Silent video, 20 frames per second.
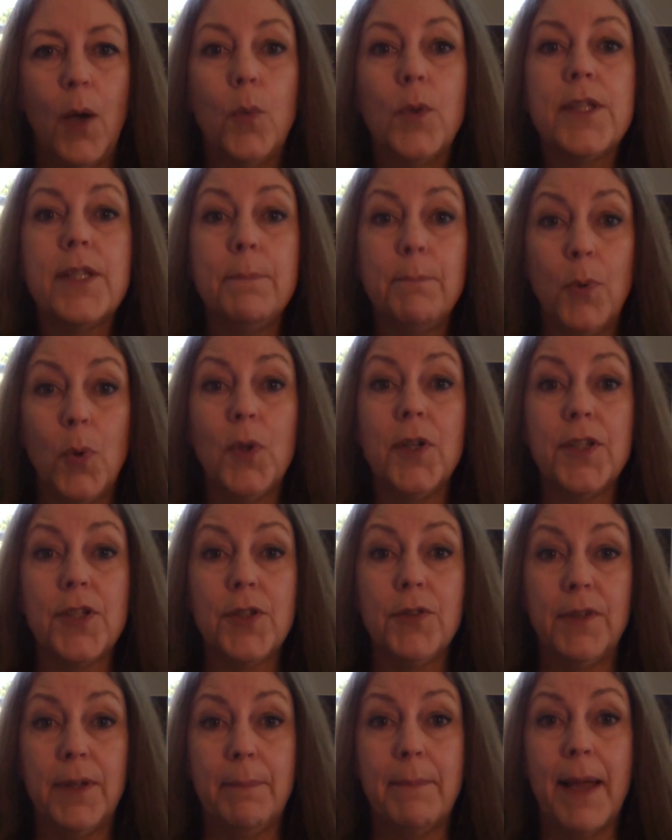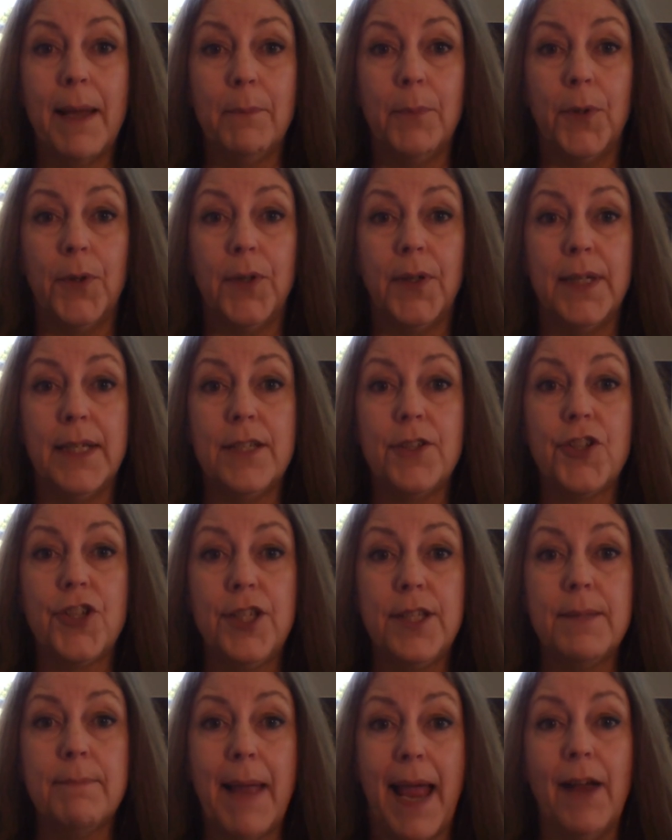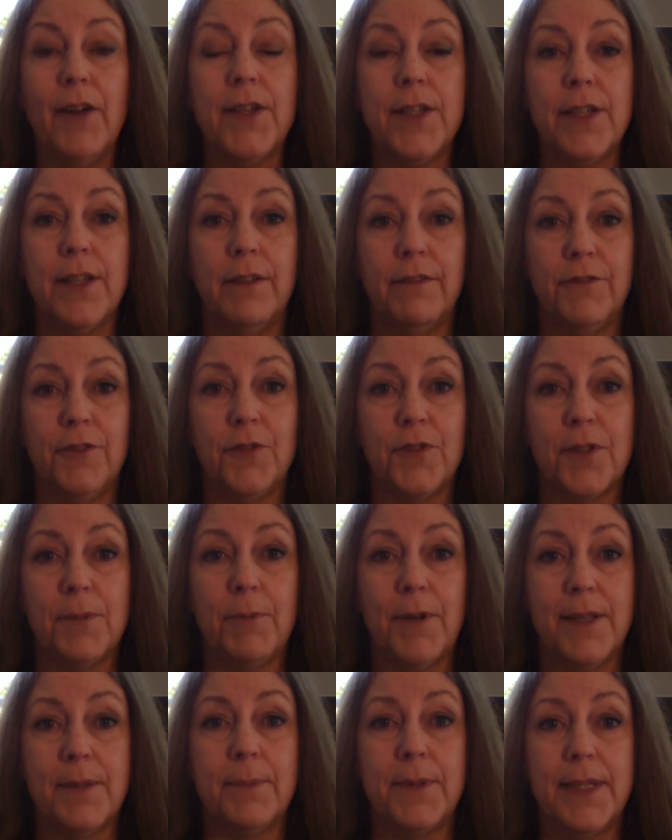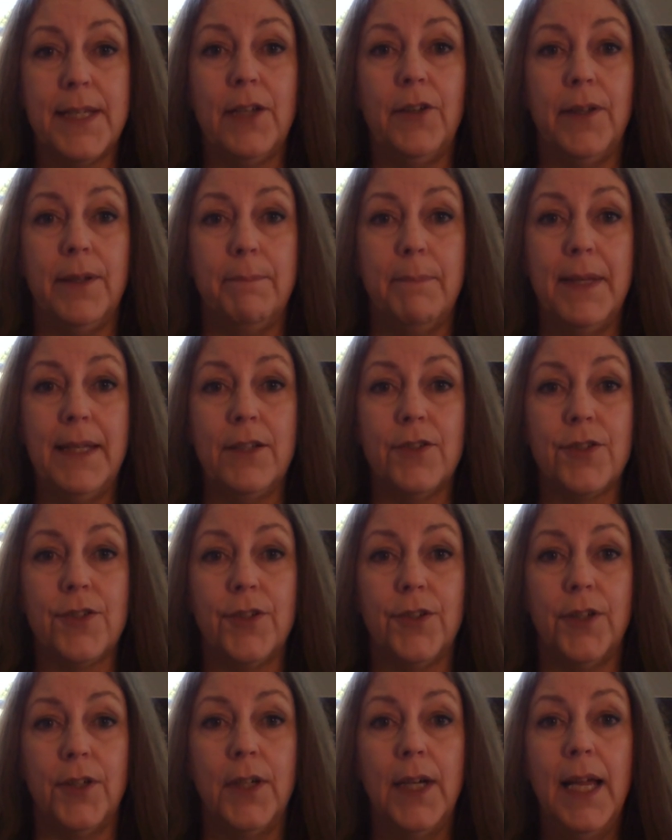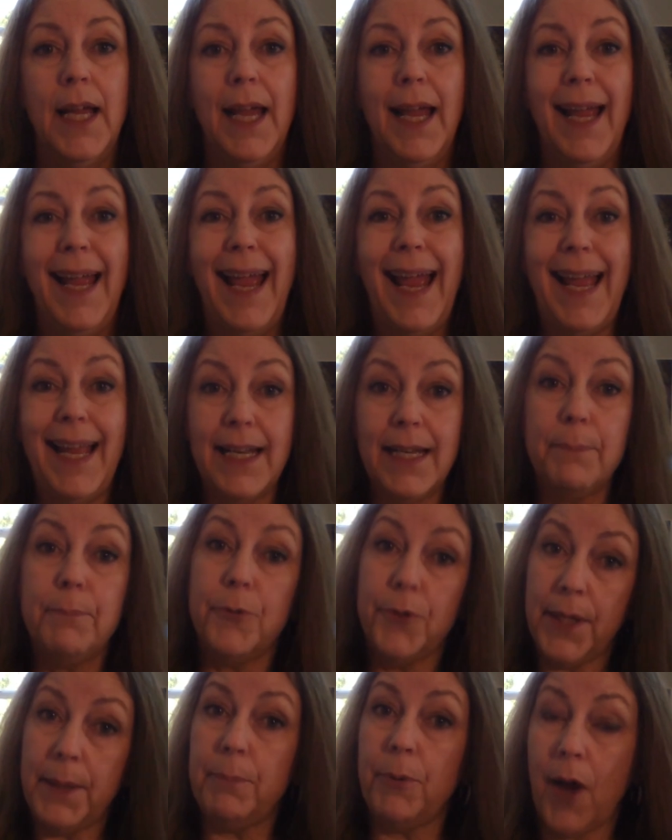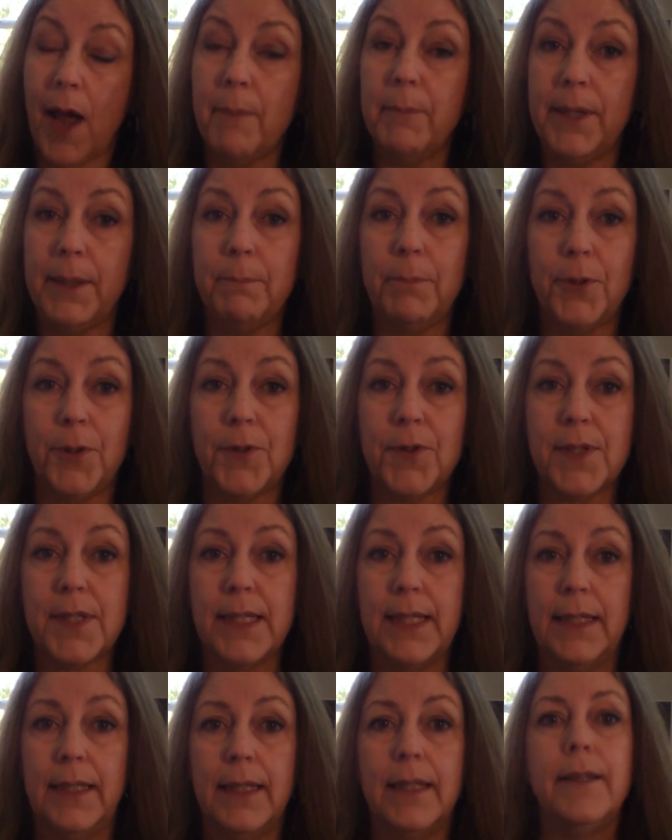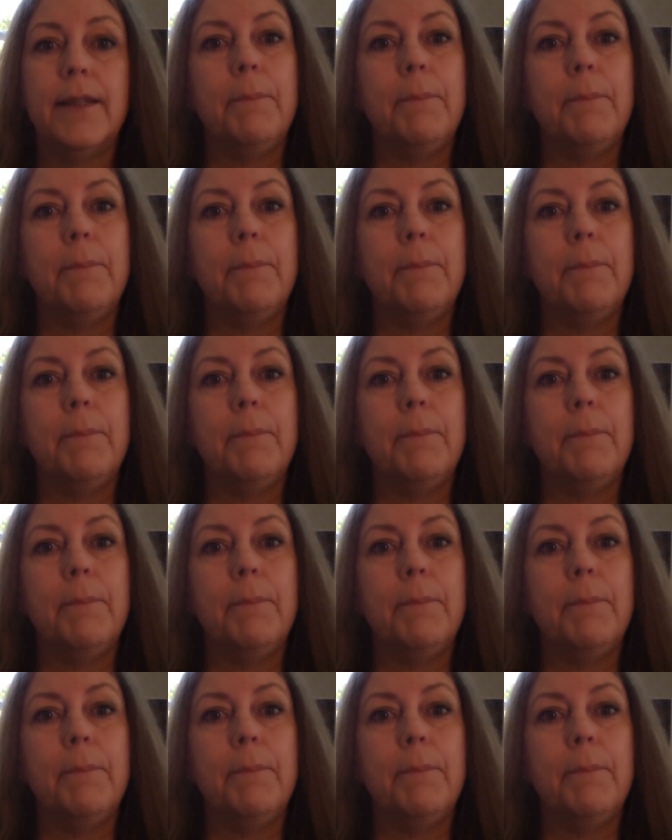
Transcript: What's important to remember is she's married to the first Presbyterian minister and a pretty prominent person.